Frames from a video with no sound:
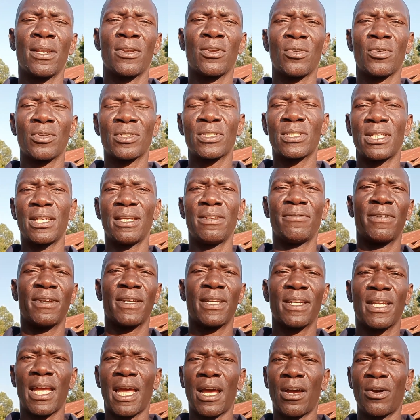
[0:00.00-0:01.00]
not
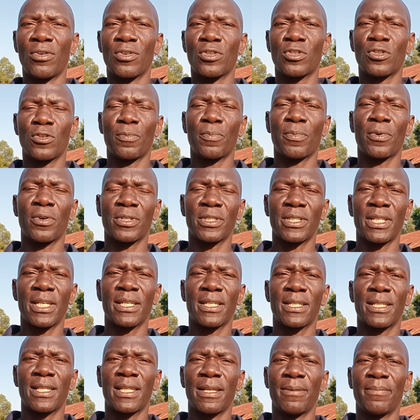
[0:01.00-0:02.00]
even how to
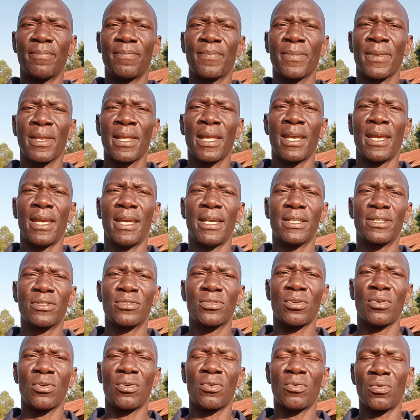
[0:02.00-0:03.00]
protect them. And
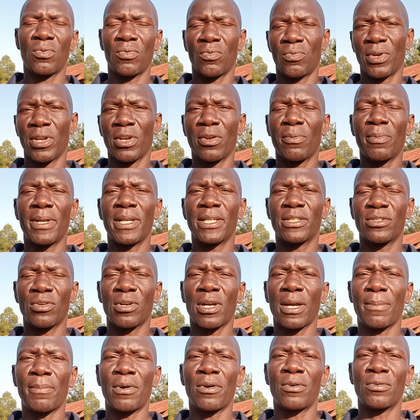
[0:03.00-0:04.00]
so we normally
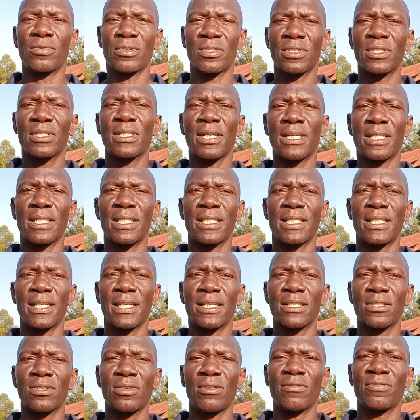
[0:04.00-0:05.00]
talk about
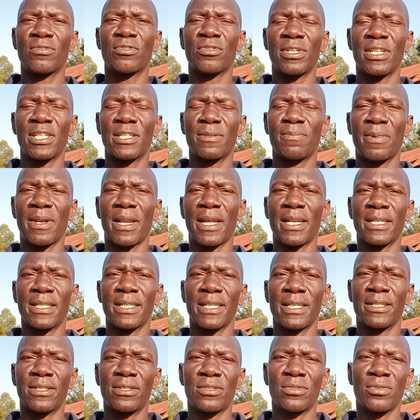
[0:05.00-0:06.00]
statistics of trees
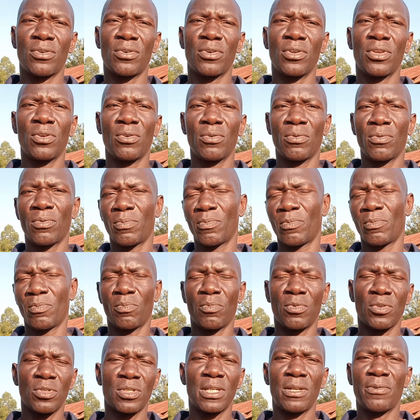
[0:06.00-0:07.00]
planted. So you
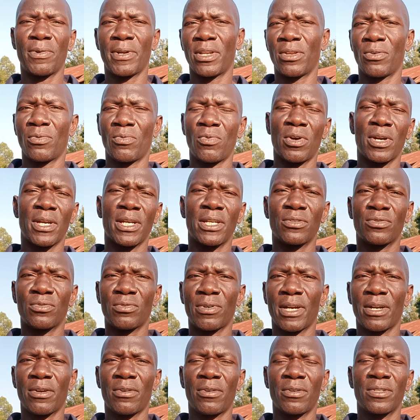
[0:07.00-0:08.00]
mostly, when you walk
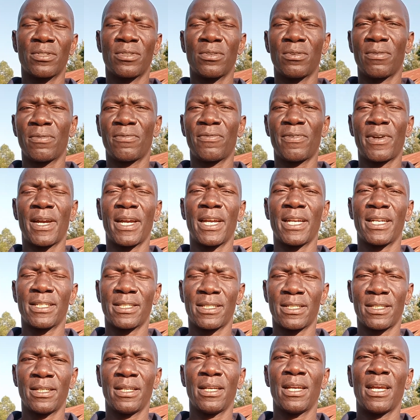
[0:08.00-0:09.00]
into records, you'll
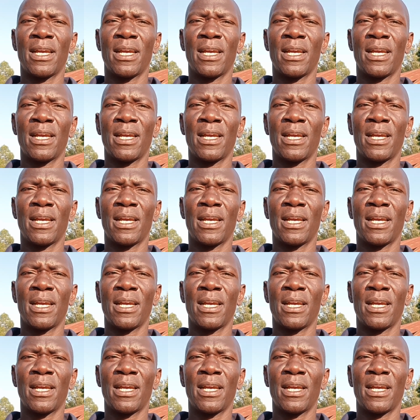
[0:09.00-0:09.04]
find